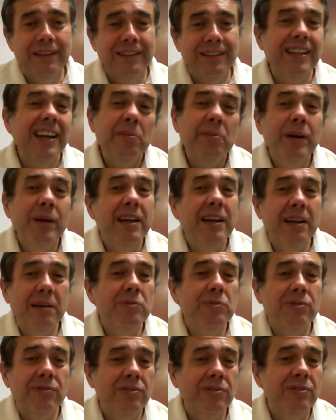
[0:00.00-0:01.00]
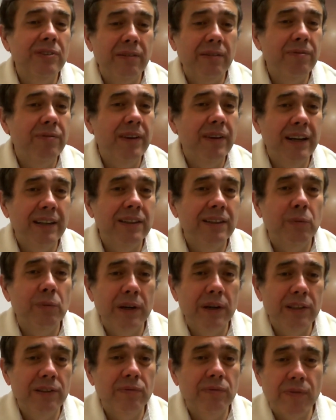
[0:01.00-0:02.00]
And that becomes, in fact, a
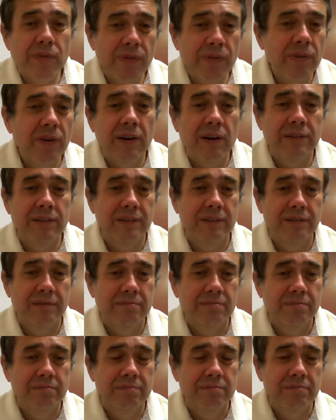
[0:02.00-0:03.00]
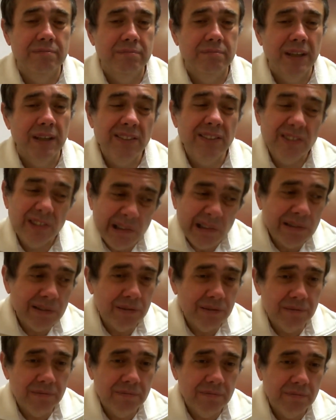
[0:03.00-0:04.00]
wasteful thought. It's
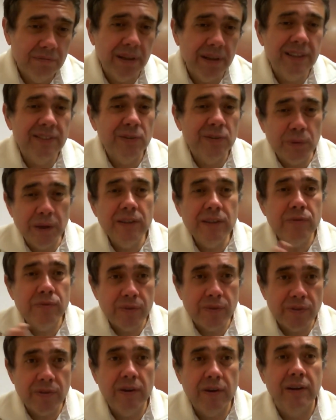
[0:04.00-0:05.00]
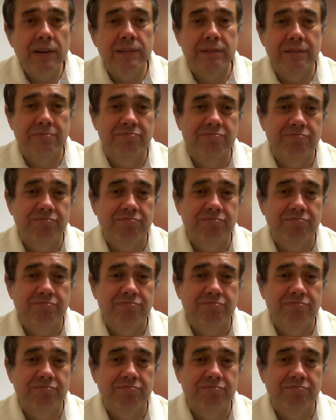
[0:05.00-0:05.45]
good, but it's wasteful thought.